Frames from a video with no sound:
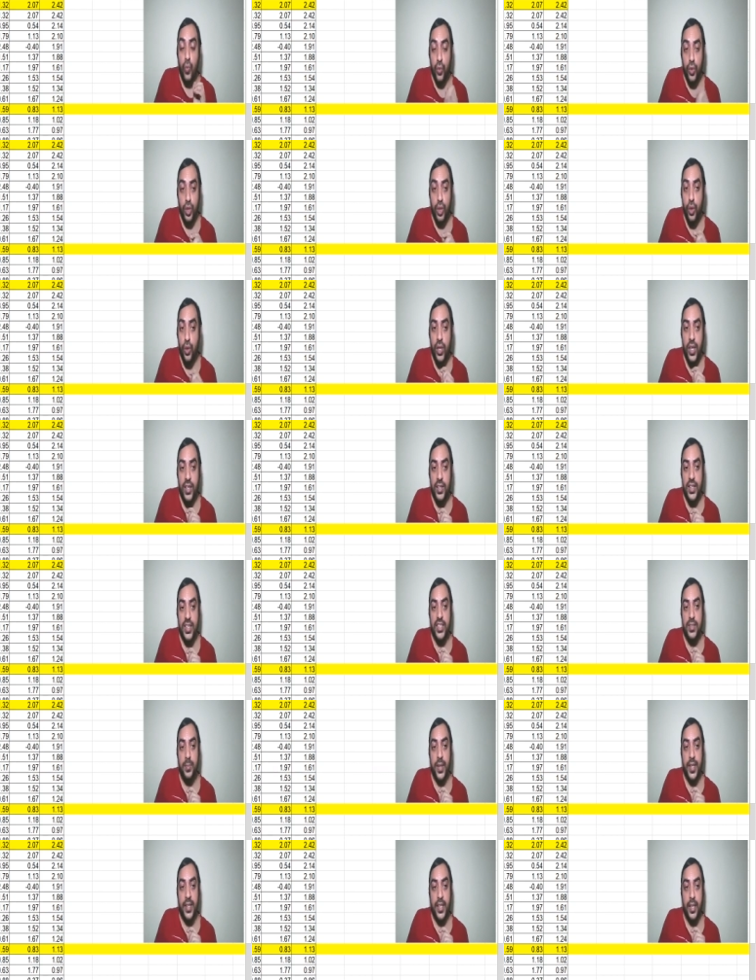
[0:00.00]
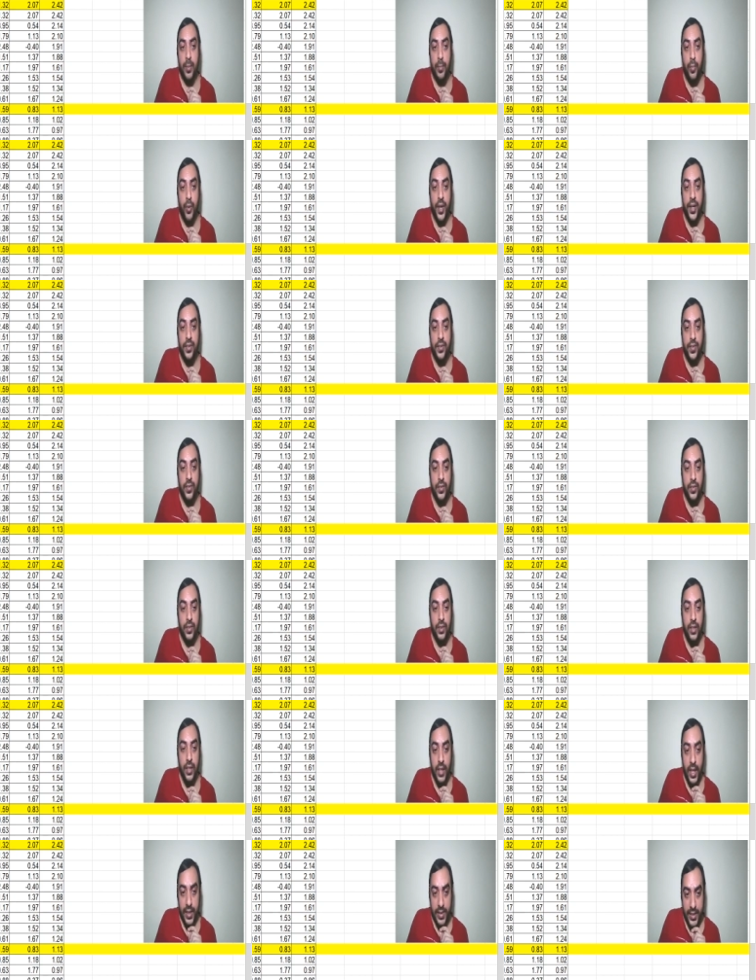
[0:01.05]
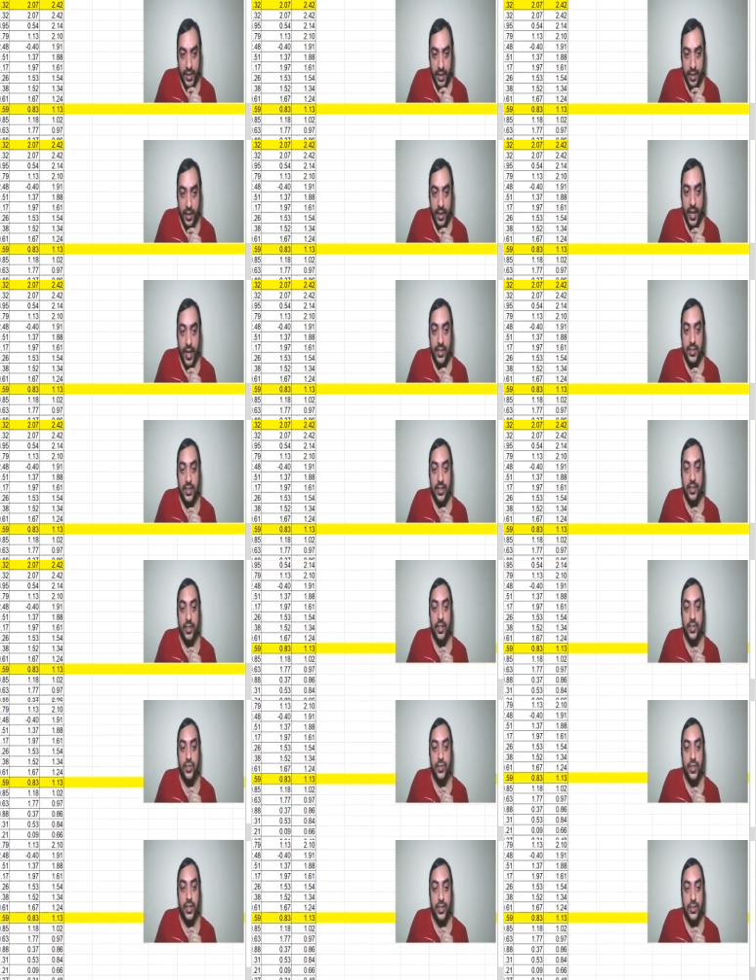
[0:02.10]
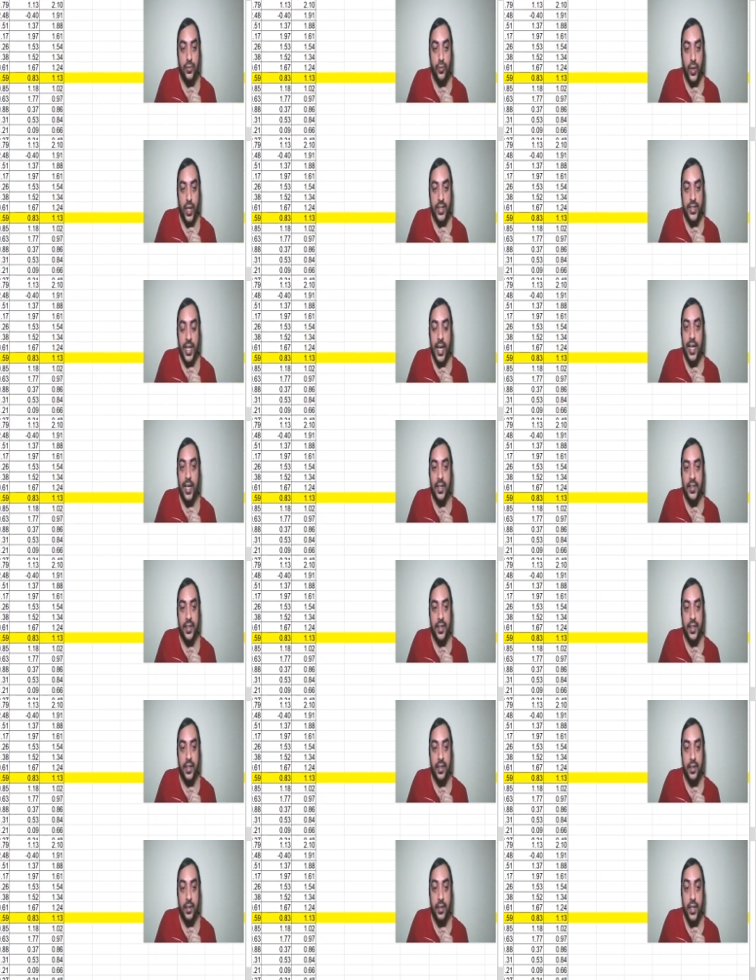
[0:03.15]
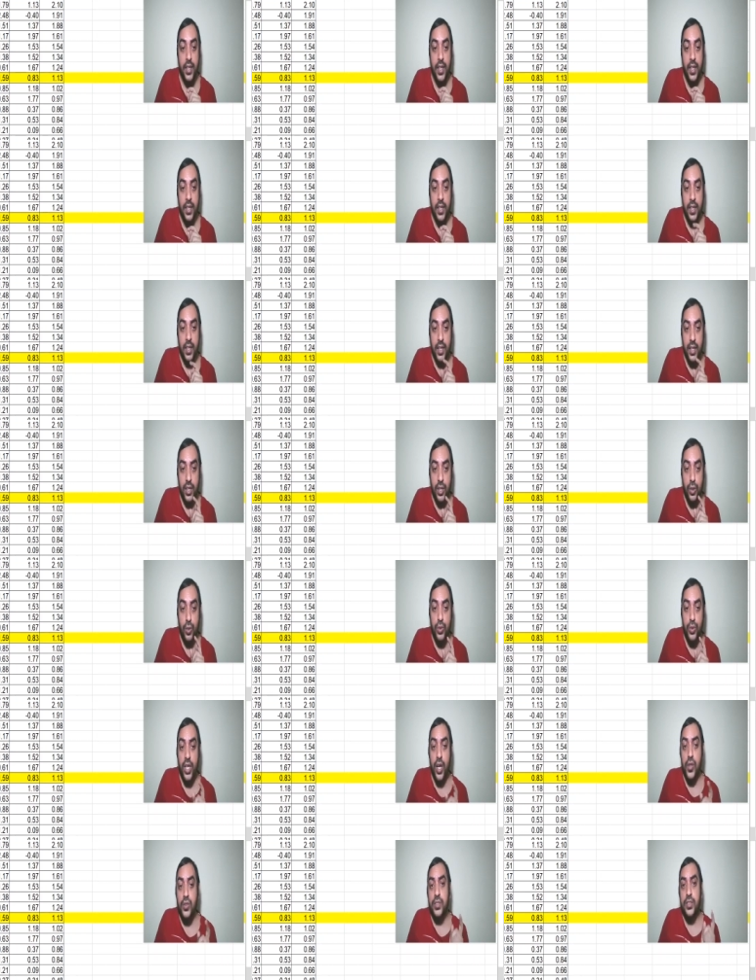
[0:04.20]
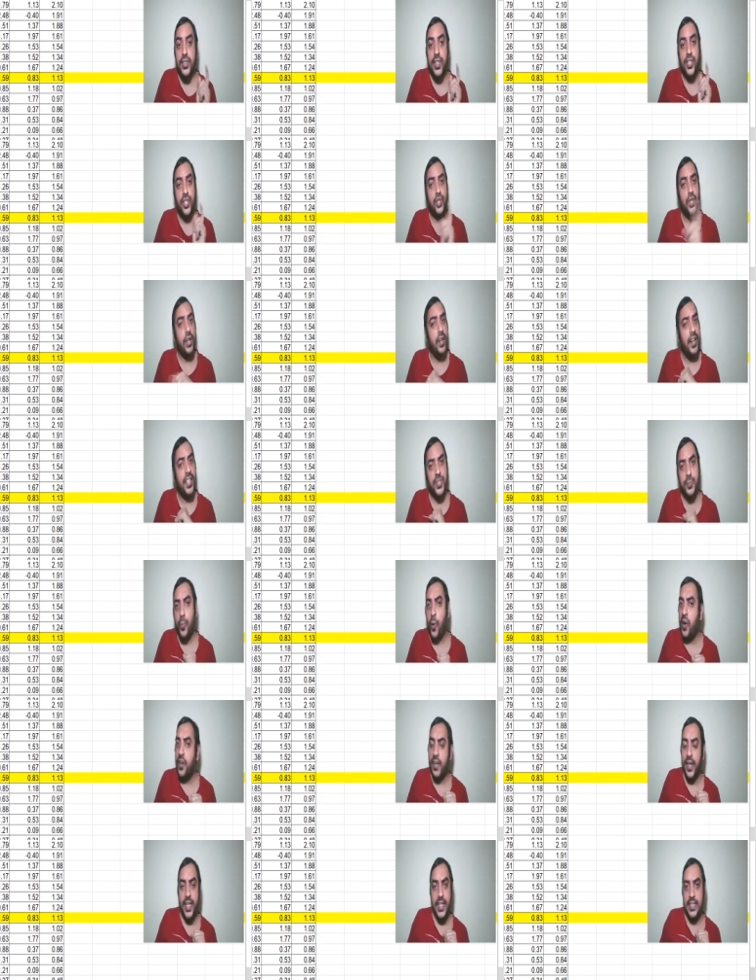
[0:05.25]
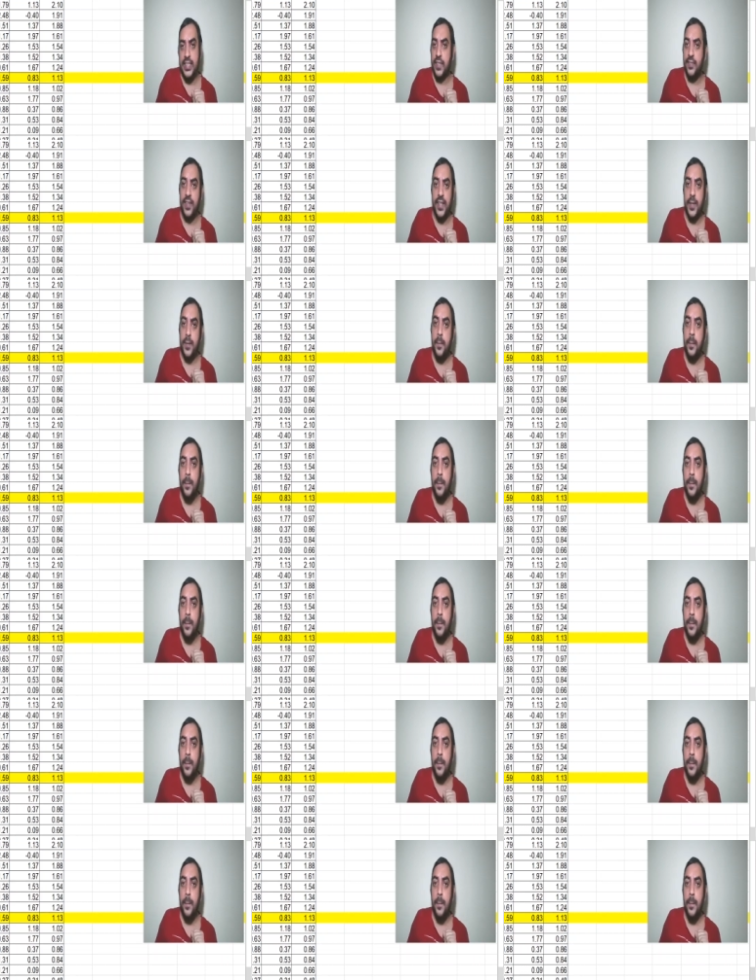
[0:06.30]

Look at these beta points. Let's say Reliance Industries, what is highlighted here. 2016 it is 0.87.